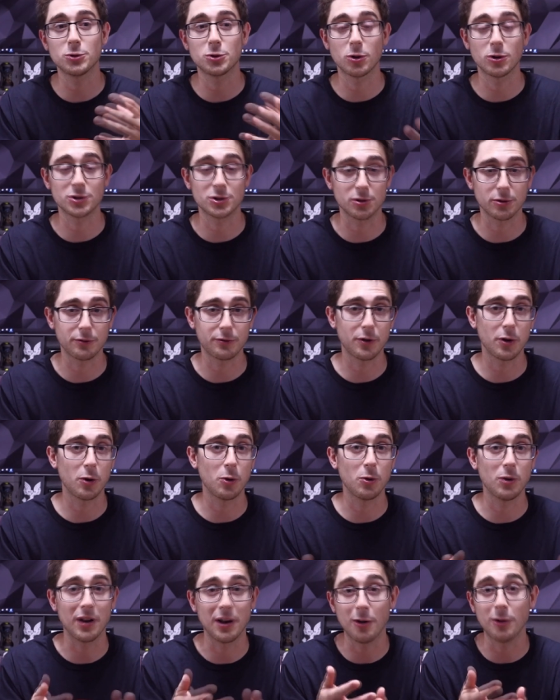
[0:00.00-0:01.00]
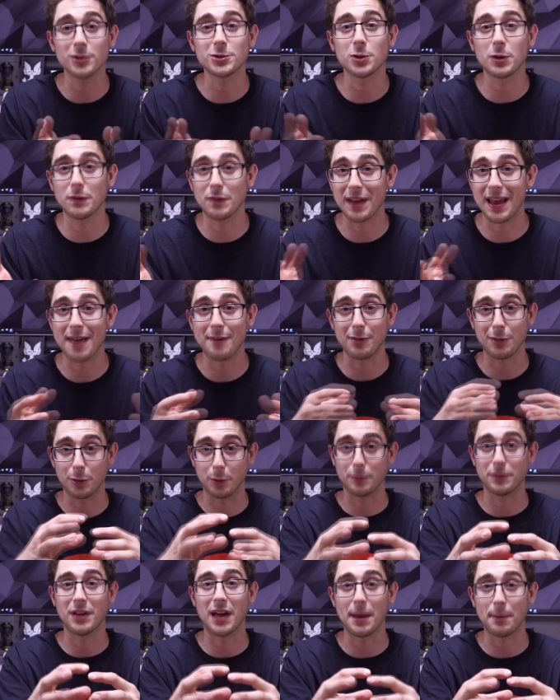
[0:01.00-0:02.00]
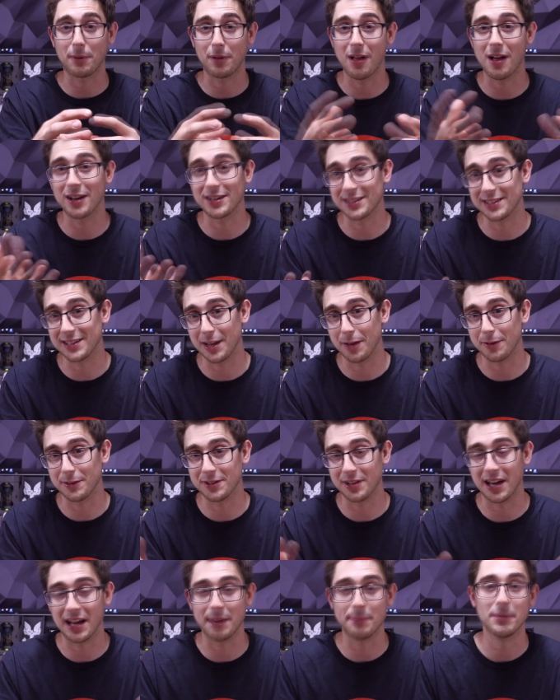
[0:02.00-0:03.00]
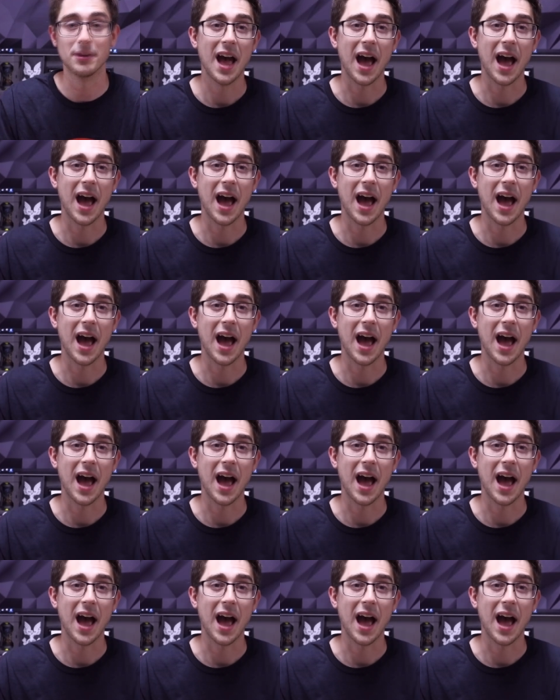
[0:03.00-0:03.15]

charge their phone, and also even have a little time clock to tell the time.